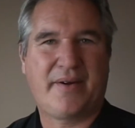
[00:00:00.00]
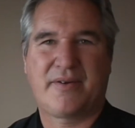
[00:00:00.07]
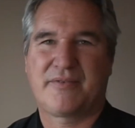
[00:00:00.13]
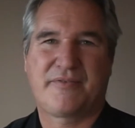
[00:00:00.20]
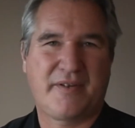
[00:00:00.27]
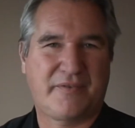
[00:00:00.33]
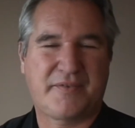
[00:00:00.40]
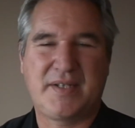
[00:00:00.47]
or
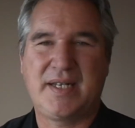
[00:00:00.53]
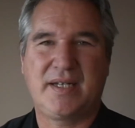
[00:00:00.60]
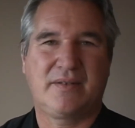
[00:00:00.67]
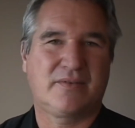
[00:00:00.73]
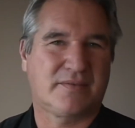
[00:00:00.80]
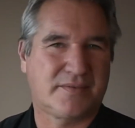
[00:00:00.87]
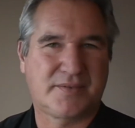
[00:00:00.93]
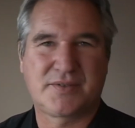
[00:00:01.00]
15
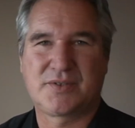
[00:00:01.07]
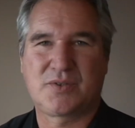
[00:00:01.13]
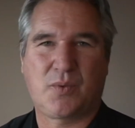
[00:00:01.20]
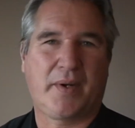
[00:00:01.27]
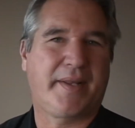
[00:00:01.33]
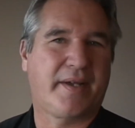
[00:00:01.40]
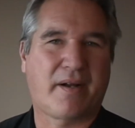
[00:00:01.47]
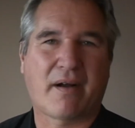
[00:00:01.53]
or
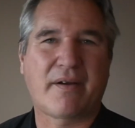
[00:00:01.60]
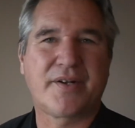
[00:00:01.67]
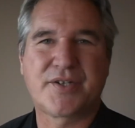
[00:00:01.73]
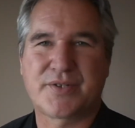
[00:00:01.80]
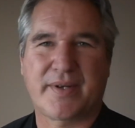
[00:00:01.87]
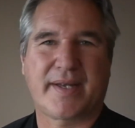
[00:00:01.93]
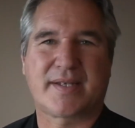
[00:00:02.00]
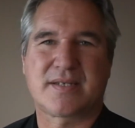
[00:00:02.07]
20 card
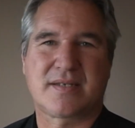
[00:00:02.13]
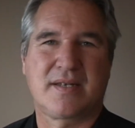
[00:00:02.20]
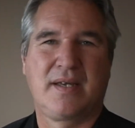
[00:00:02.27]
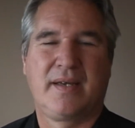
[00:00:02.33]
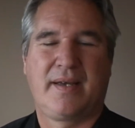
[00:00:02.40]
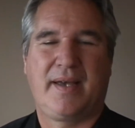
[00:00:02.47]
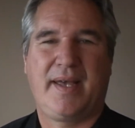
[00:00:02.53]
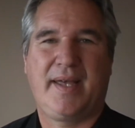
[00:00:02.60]
tricks,
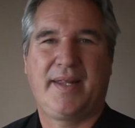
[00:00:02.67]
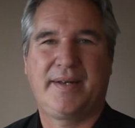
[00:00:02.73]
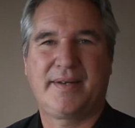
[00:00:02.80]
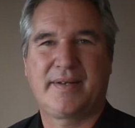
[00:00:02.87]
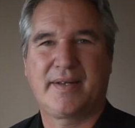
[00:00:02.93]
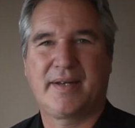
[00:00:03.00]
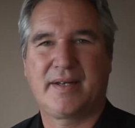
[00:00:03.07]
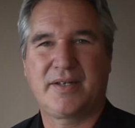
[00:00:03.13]

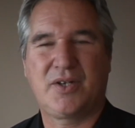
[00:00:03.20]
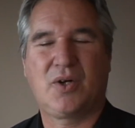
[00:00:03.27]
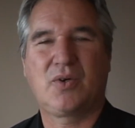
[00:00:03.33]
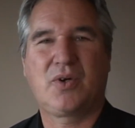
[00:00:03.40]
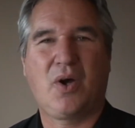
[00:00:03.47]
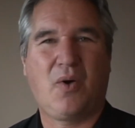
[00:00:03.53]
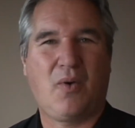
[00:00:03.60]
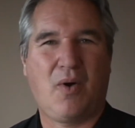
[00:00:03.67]
and
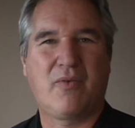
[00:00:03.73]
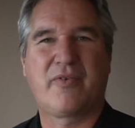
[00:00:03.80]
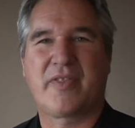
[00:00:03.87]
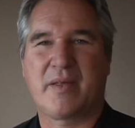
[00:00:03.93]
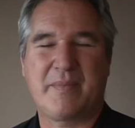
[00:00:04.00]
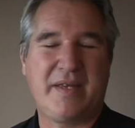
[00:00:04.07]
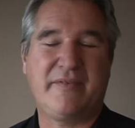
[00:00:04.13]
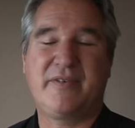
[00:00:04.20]
go over
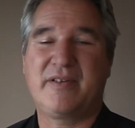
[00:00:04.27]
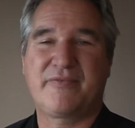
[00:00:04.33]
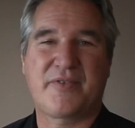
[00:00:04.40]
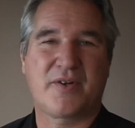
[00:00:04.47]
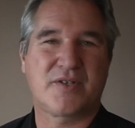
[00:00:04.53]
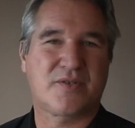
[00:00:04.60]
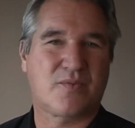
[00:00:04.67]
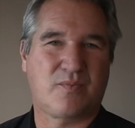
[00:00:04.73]
them, even if
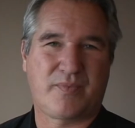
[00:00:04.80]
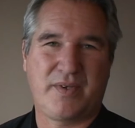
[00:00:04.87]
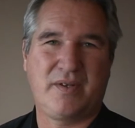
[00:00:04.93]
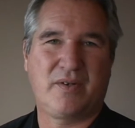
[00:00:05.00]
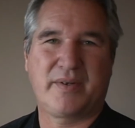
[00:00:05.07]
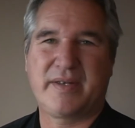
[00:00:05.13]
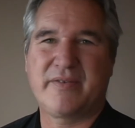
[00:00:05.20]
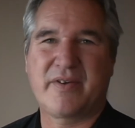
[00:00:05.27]

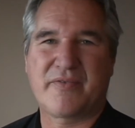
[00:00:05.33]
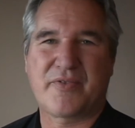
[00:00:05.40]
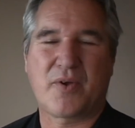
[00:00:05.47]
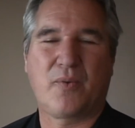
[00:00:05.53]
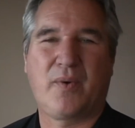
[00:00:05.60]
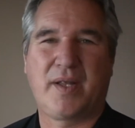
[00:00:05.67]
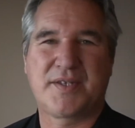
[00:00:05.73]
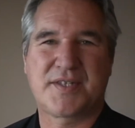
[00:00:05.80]
they're
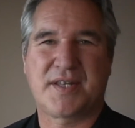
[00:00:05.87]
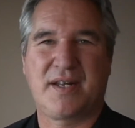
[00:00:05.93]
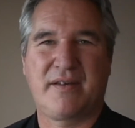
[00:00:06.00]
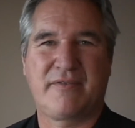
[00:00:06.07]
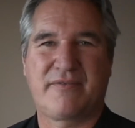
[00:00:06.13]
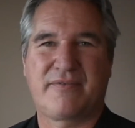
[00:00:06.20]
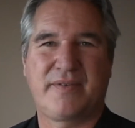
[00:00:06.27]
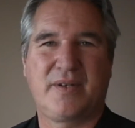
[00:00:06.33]
ones that
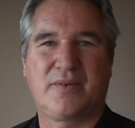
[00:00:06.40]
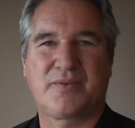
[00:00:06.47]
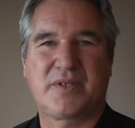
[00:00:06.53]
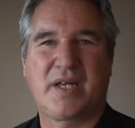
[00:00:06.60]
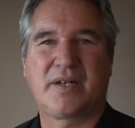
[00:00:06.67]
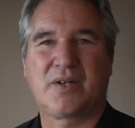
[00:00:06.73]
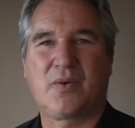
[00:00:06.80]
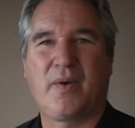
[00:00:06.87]
I've
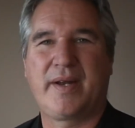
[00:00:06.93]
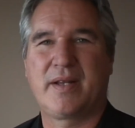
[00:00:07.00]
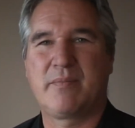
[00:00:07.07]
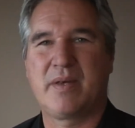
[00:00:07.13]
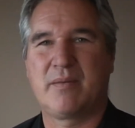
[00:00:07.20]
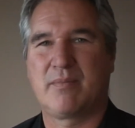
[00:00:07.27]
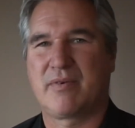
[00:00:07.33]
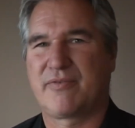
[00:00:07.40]
done quite a
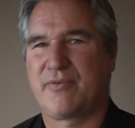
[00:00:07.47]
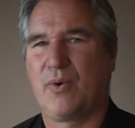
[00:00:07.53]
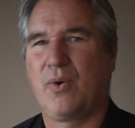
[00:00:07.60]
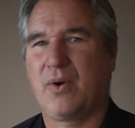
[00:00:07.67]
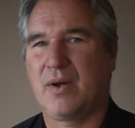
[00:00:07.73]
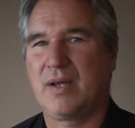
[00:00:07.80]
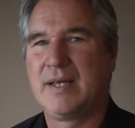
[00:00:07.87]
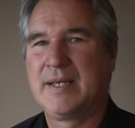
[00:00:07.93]
bit
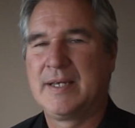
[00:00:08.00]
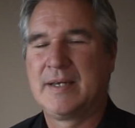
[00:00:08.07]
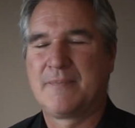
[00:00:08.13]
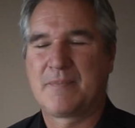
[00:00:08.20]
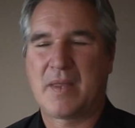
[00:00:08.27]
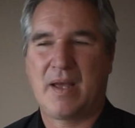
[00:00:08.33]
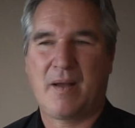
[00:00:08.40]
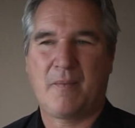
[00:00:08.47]
before.
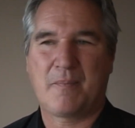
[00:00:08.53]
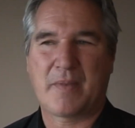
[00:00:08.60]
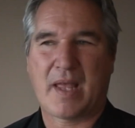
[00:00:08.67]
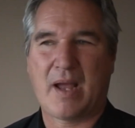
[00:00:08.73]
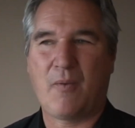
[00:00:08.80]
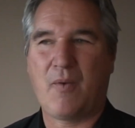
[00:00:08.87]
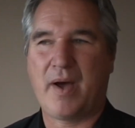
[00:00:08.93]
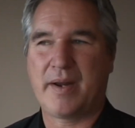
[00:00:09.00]

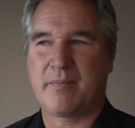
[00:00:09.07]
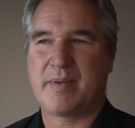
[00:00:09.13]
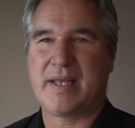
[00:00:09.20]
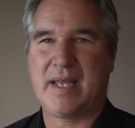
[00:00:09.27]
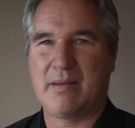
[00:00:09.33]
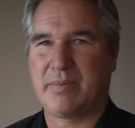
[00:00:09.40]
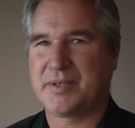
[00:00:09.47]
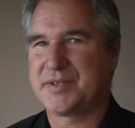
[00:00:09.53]
I want to
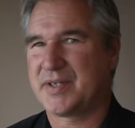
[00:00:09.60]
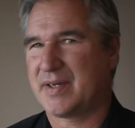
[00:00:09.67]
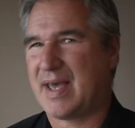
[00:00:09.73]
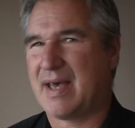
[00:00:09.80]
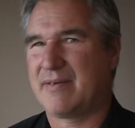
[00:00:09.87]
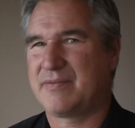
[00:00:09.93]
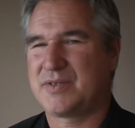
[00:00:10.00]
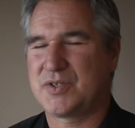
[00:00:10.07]
be able
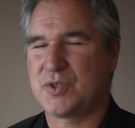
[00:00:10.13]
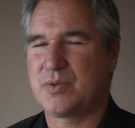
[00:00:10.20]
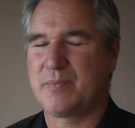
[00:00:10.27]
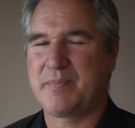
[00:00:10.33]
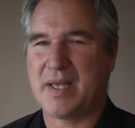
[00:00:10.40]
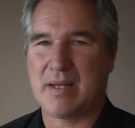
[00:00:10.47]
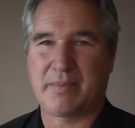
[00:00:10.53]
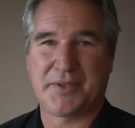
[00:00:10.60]
to
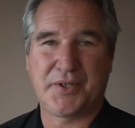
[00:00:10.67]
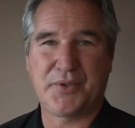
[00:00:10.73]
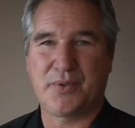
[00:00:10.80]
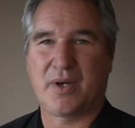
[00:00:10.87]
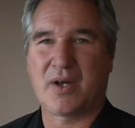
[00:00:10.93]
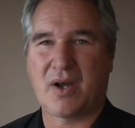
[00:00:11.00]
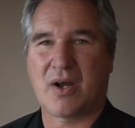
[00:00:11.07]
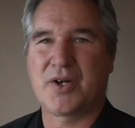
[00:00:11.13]
do
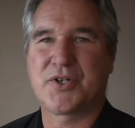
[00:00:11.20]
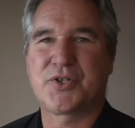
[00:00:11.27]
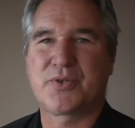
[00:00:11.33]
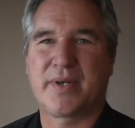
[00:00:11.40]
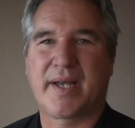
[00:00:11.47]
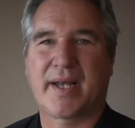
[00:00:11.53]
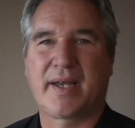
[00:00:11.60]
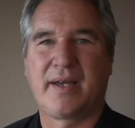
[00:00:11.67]
a card
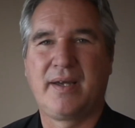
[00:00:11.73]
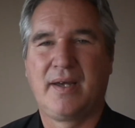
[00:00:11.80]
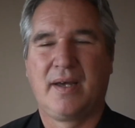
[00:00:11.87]
trick